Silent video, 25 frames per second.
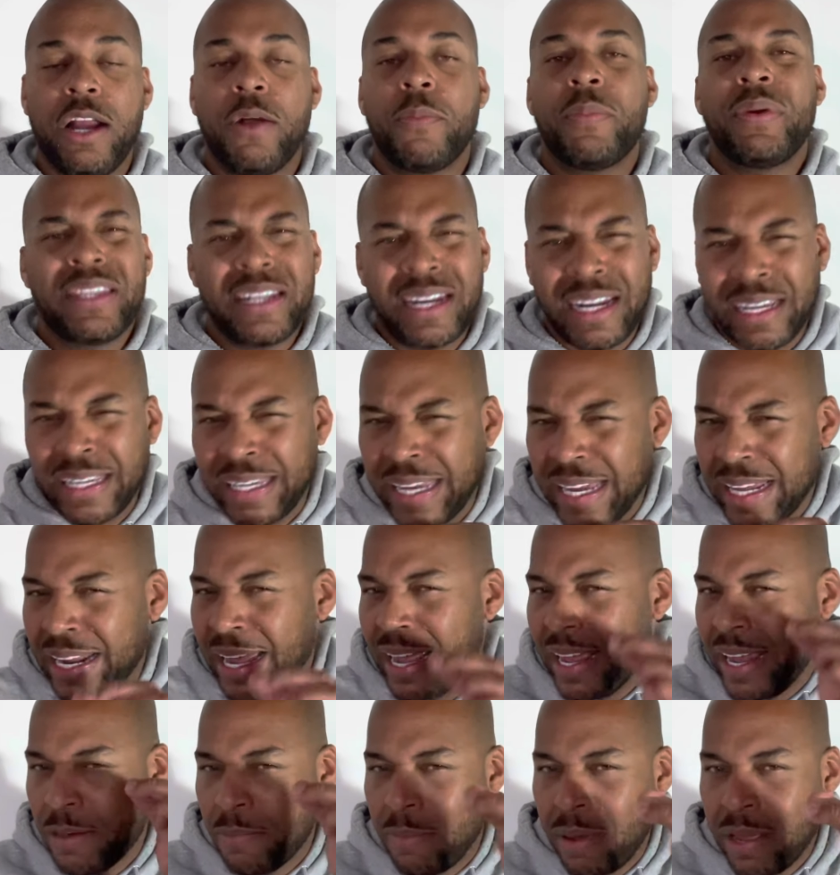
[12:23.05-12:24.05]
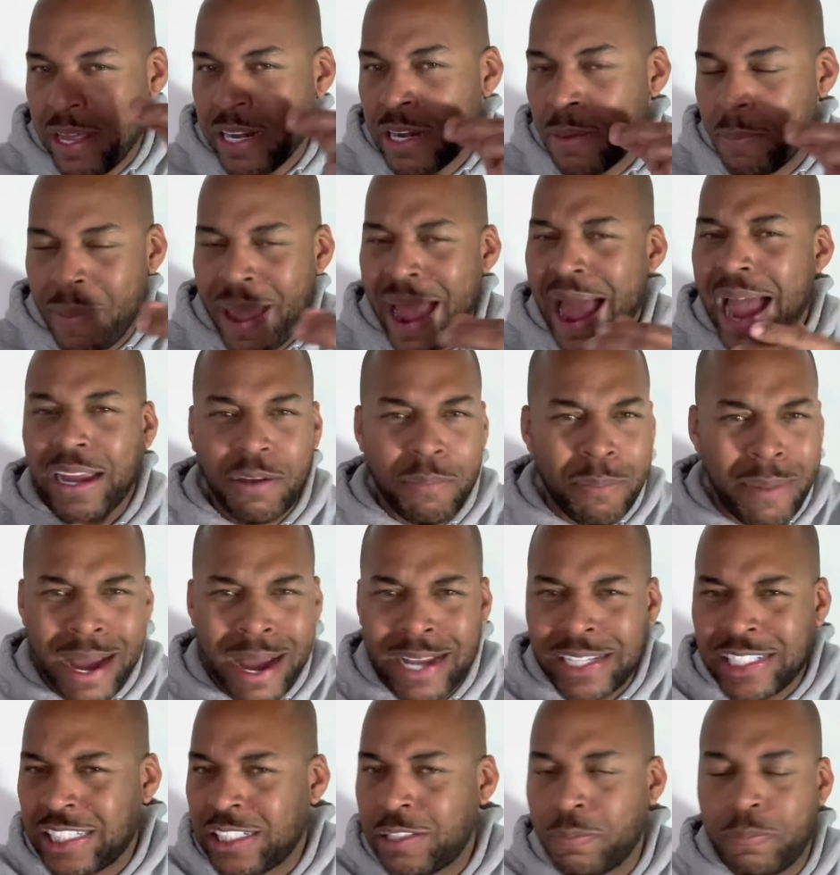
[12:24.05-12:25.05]
But then again, in the back of my
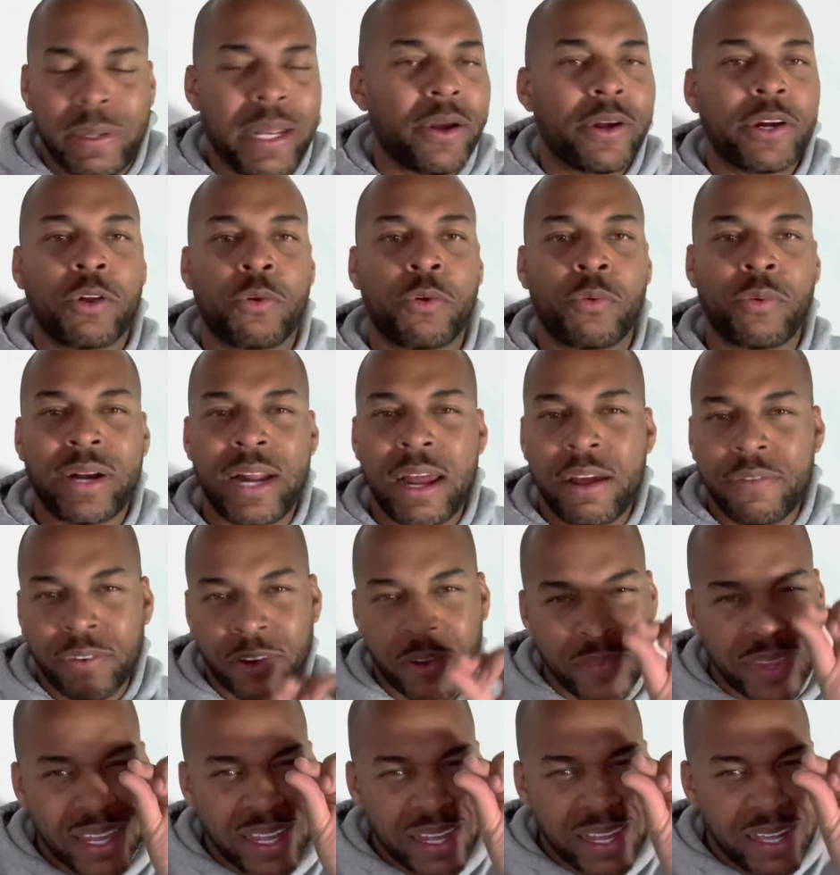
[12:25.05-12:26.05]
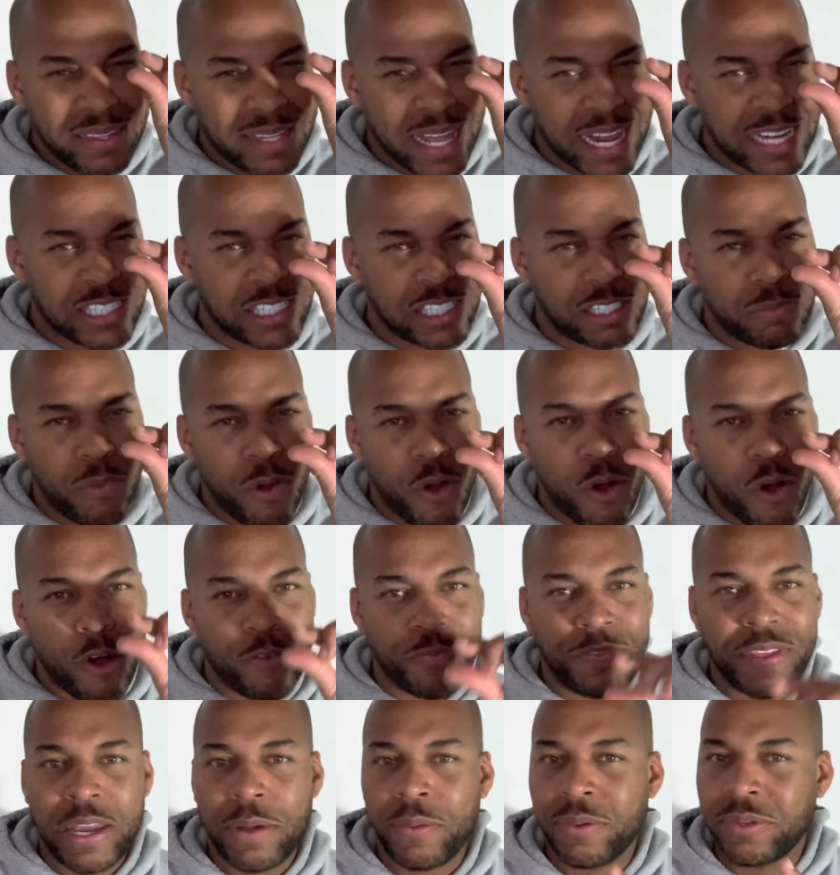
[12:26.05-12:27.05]
spirit or whatever, that small
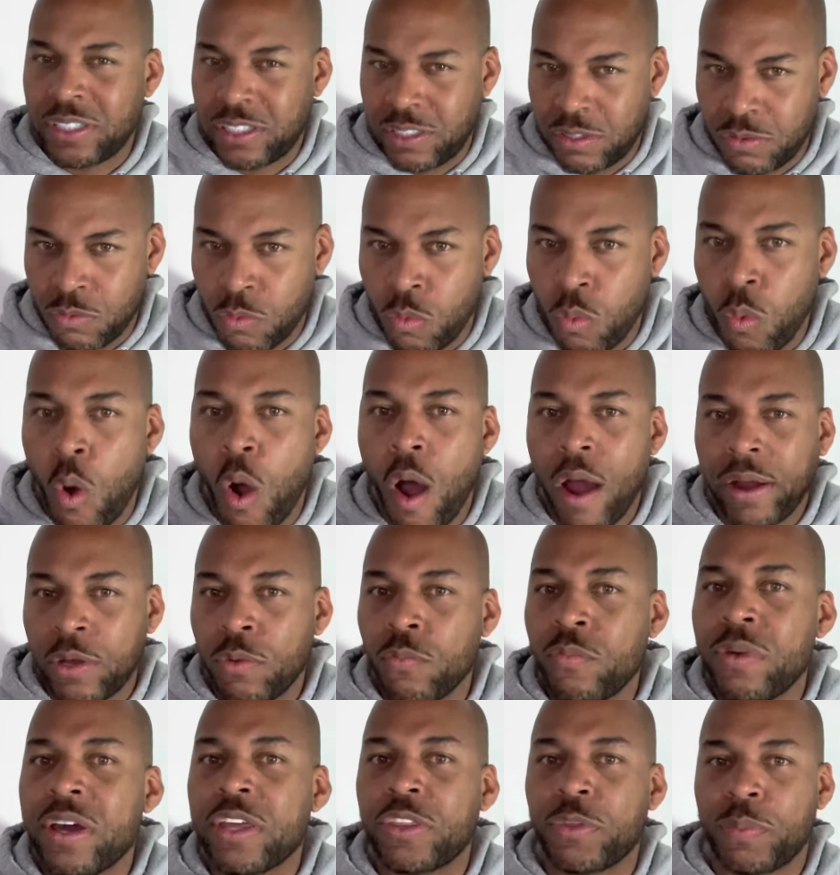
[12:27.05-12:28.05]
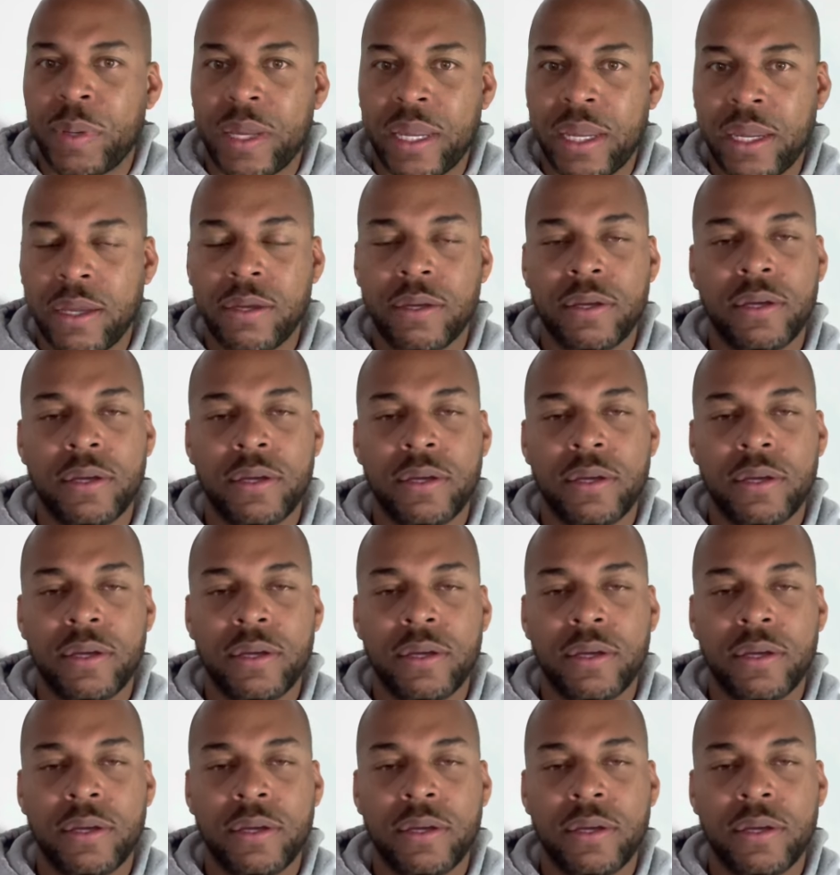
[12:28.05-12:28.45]
thing was walking with me.